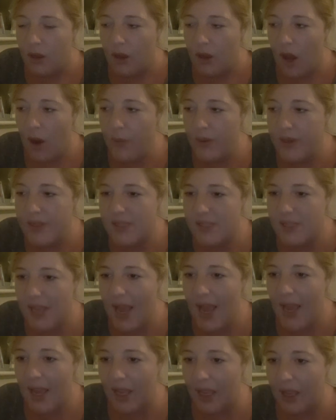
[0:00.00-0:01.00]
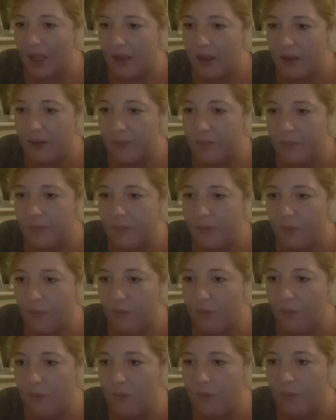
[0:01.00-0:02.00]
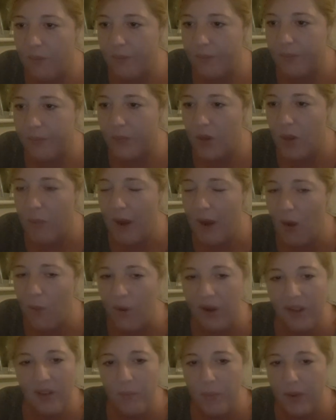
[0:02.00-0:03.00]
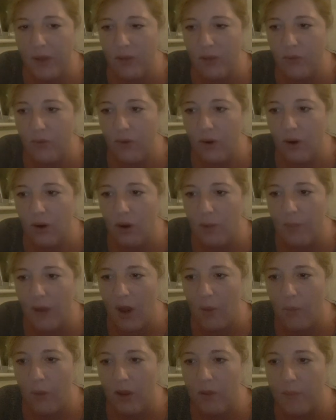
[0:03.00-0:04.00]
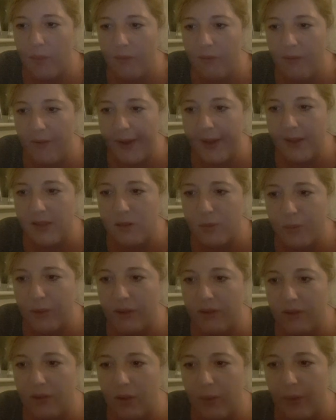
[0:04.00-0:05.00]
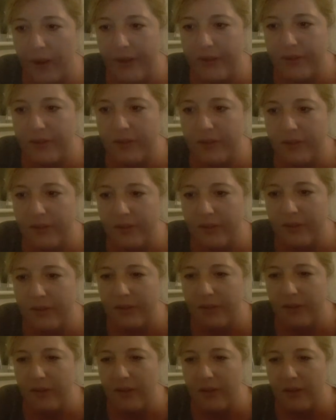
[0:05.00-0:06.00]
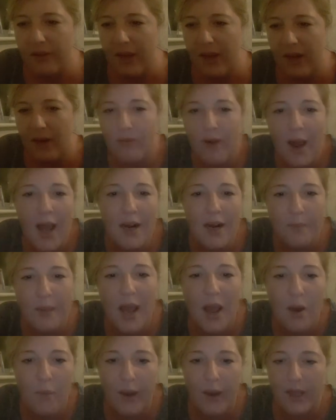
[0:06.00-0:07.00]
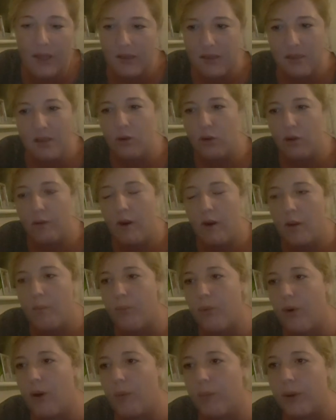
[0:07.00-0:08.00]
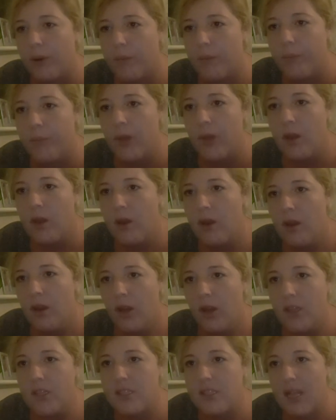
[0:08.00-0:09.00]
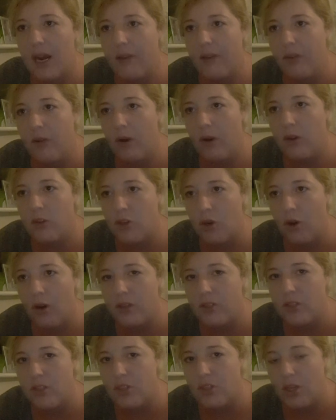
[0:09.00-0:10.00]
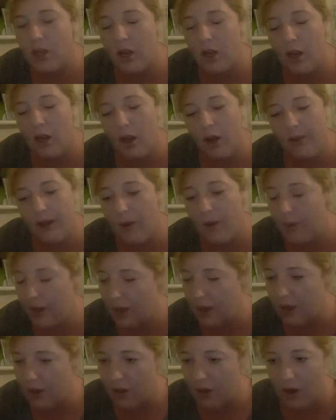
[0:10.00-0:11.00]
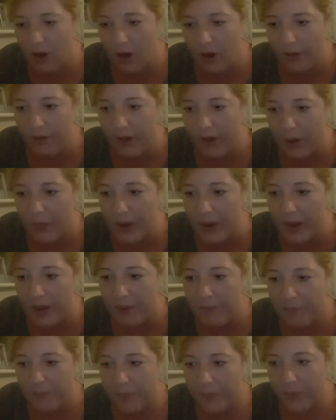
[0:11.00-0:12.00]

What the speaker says: I always say, no matter what you've been through, no matter what you've been faced with, you are, in a roundabout way, you're still your own problem. And you still have your own choices. You can go that way, you can go that way.